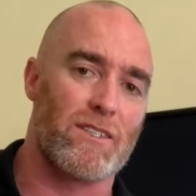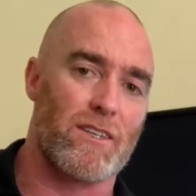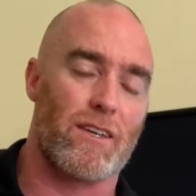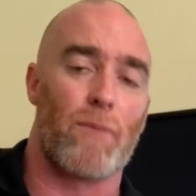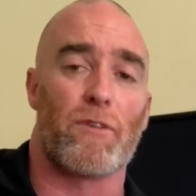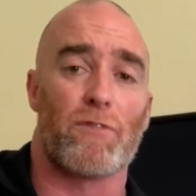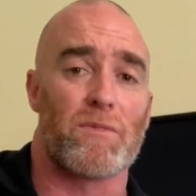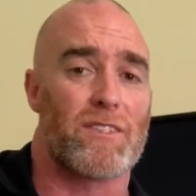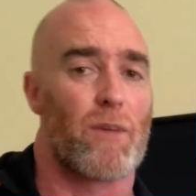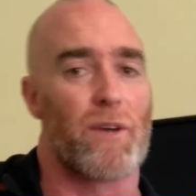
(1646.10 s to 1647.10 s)
coming from
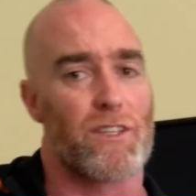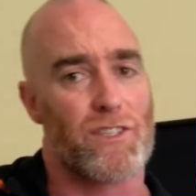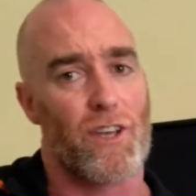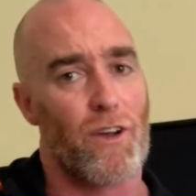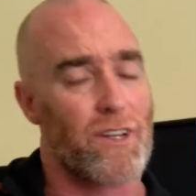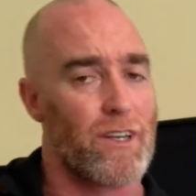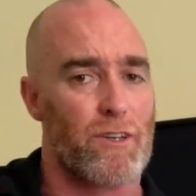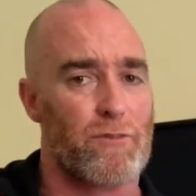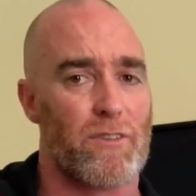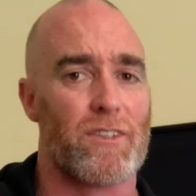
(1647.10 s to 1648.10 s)
somewhere totally
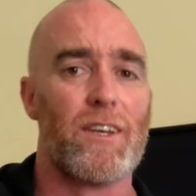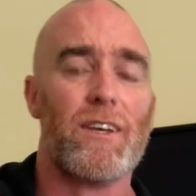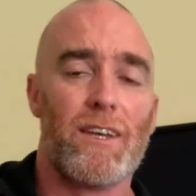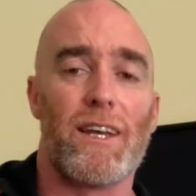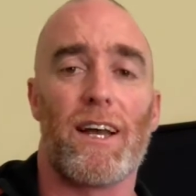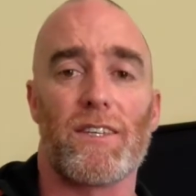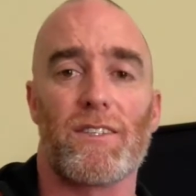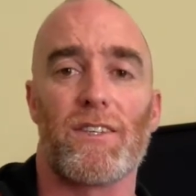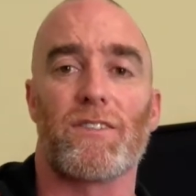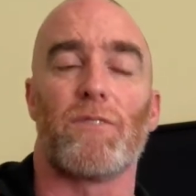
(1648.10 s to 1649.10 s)
different in our
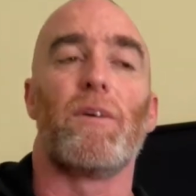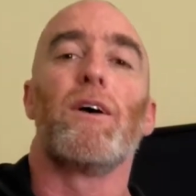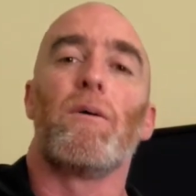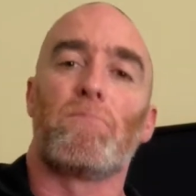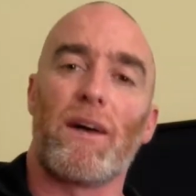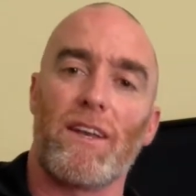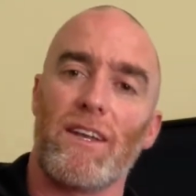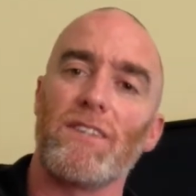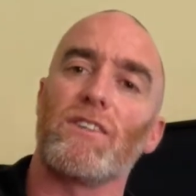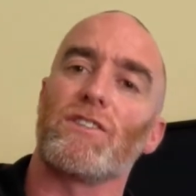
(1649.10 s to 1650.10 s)
system. But it
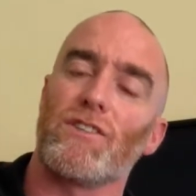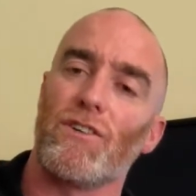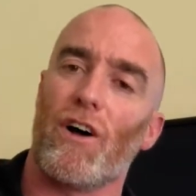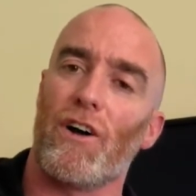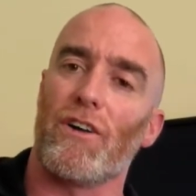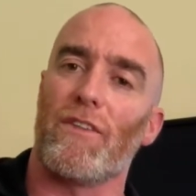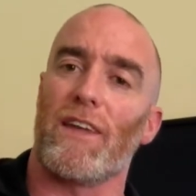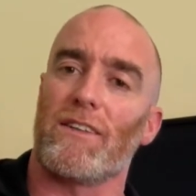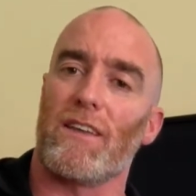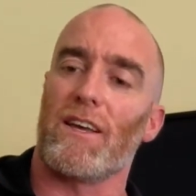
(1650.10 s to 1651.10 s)
is a scenario
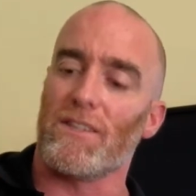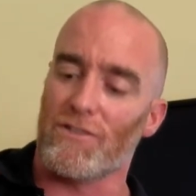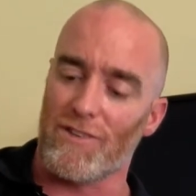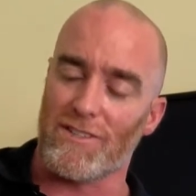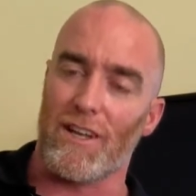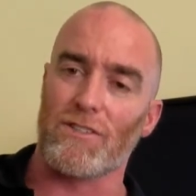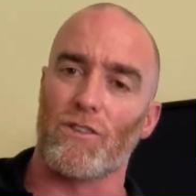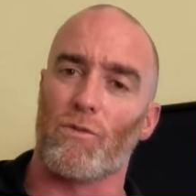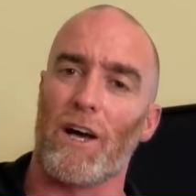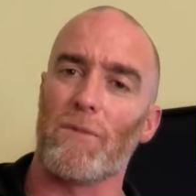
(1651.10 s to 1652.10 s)
that does result
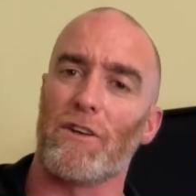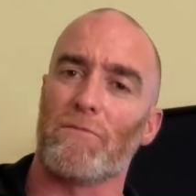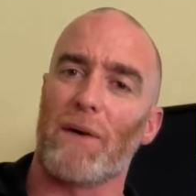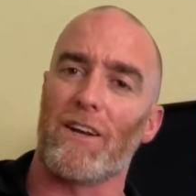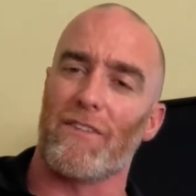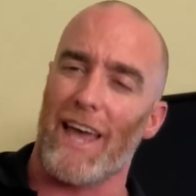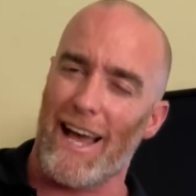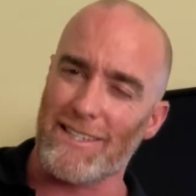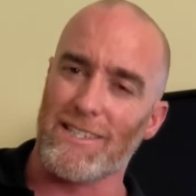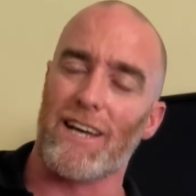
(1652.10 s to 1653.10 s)
in quite a bit of pain on the
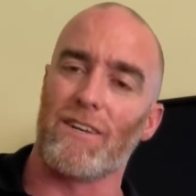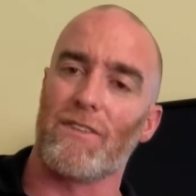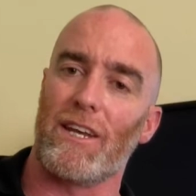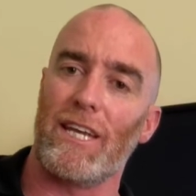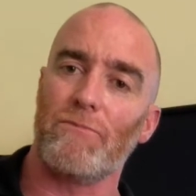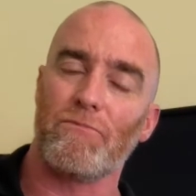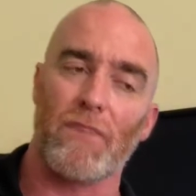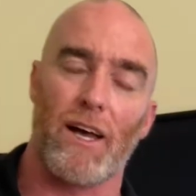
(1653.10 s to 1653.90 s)
outside of the knee.